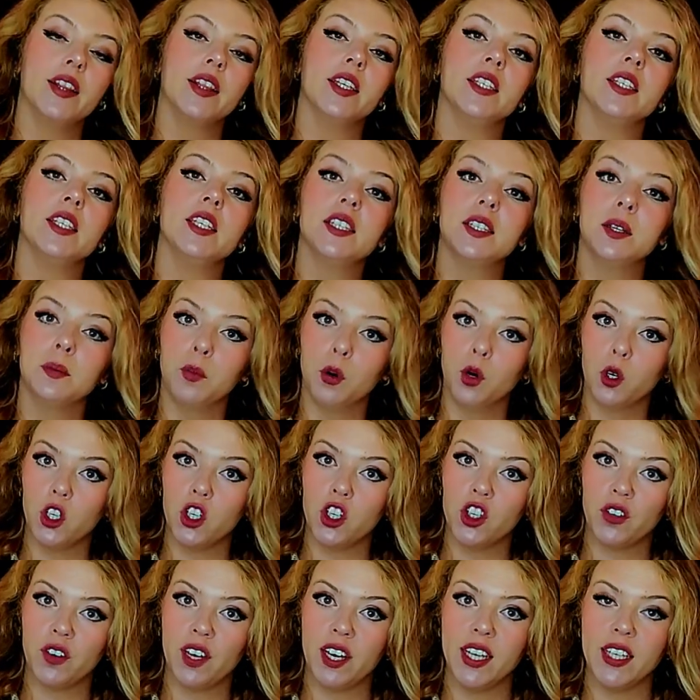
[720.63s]
This is the
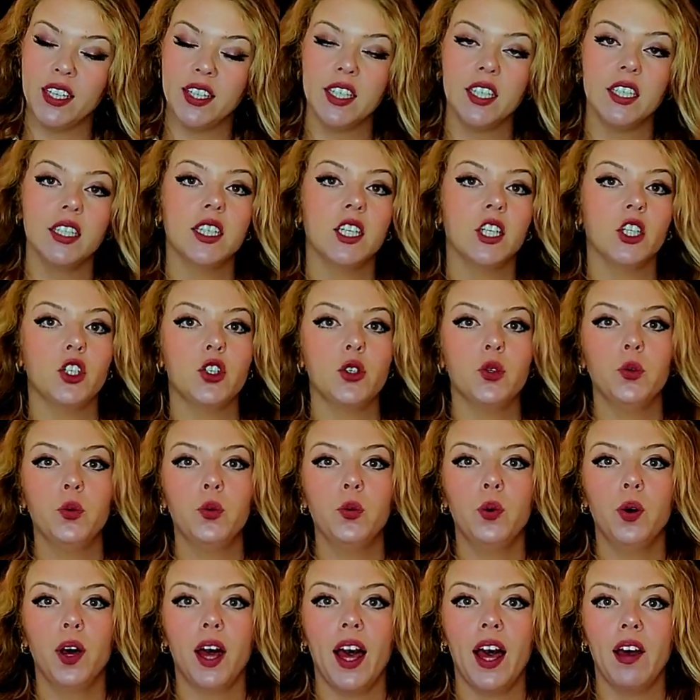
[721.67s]
moisturizer. They
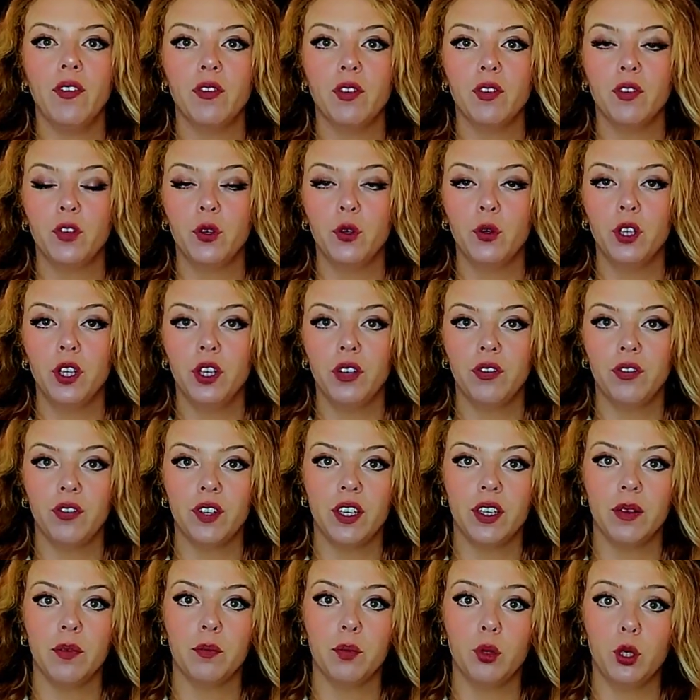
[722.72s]
do have a few
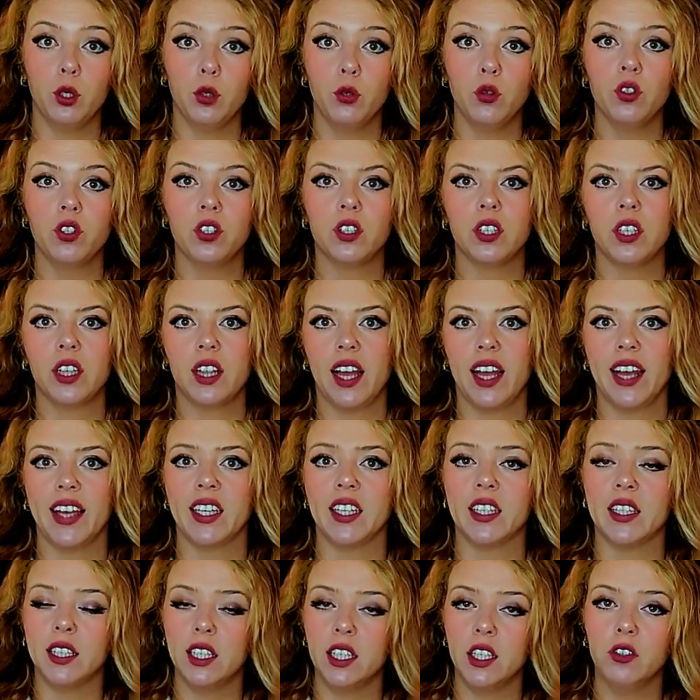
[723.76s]
different products like
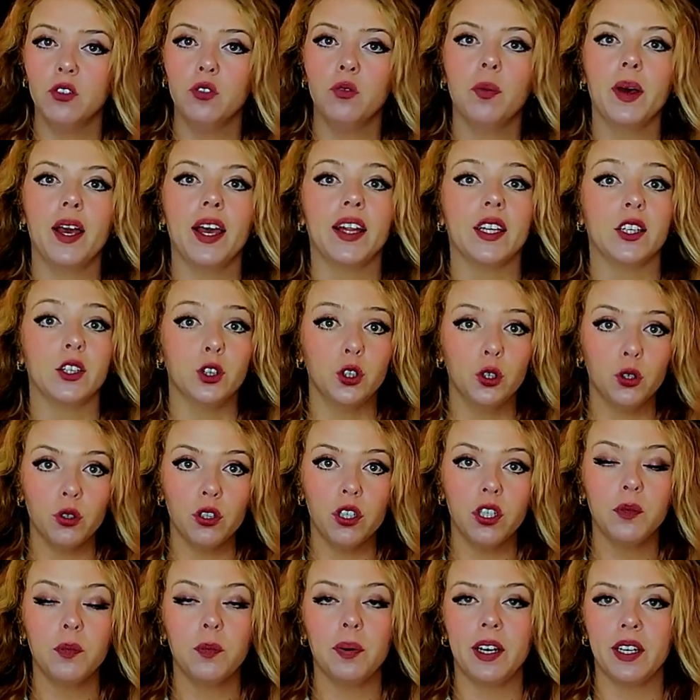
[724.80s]
a serum and a
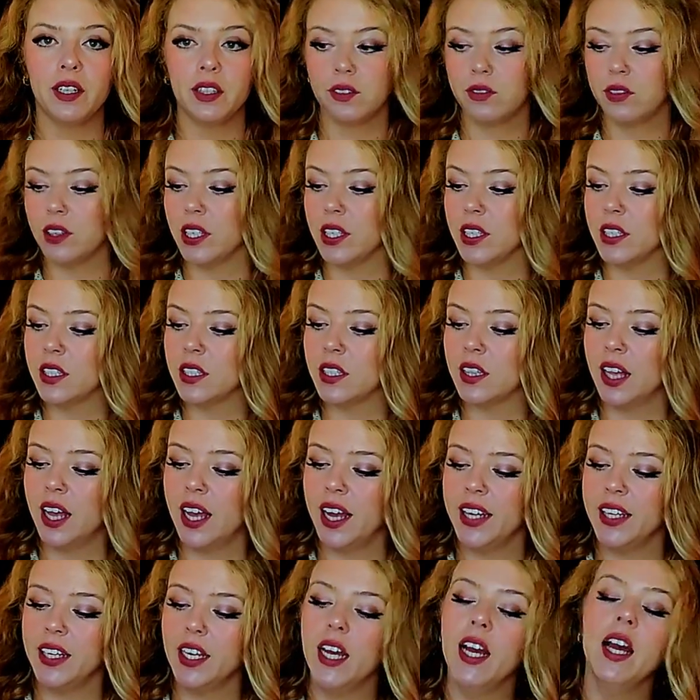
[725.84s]
toner, part of this
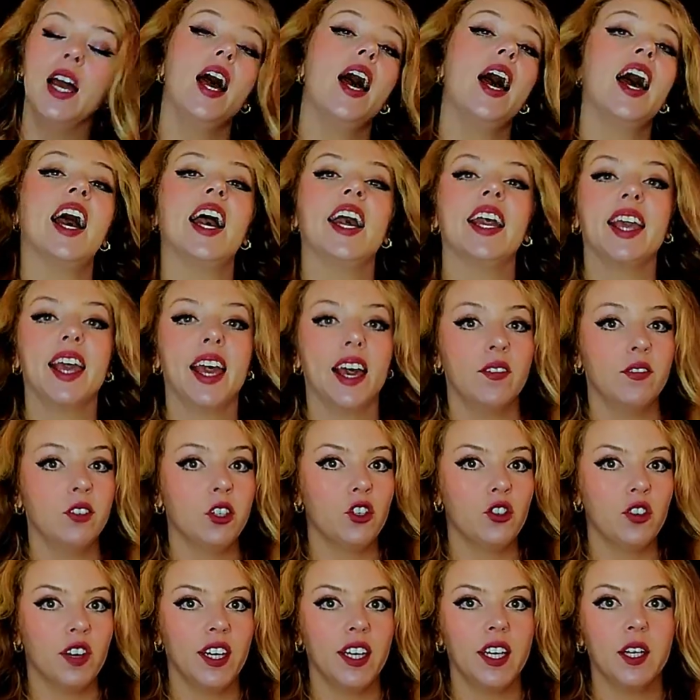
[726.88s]
line. I haven't
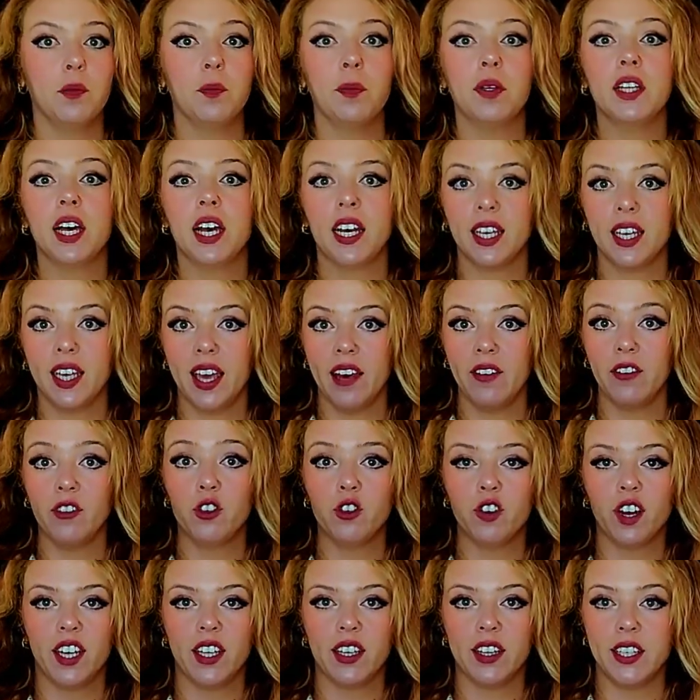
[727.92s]
tried it, but I have
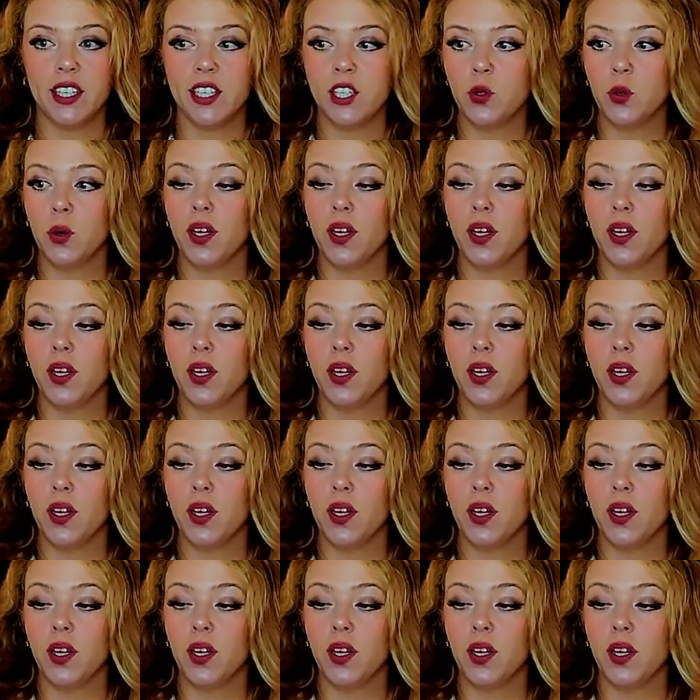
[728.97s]
tried this